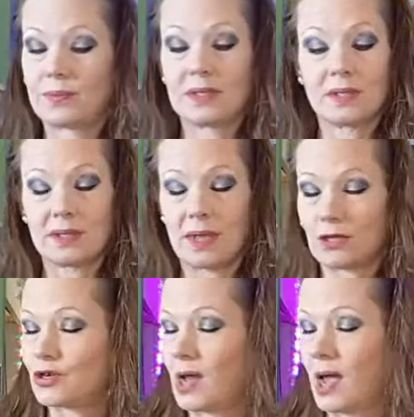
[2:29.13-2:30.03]
since
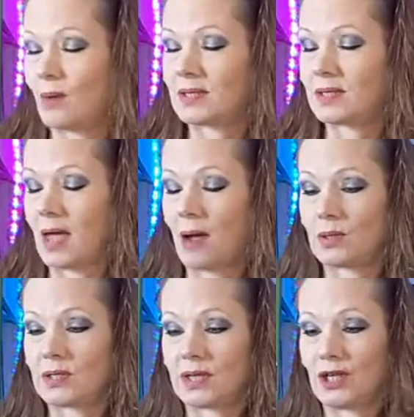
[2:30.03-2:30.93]
yesterday I was
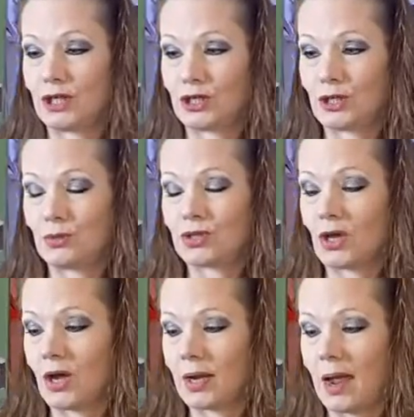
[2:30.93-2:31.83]
in
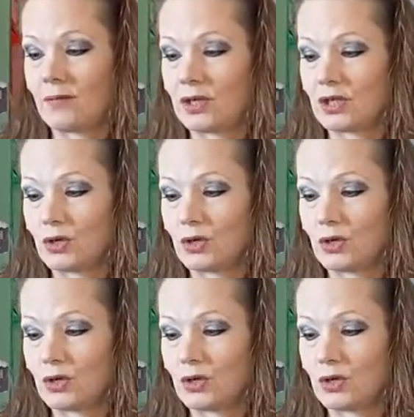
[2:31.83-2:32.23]
Tucson having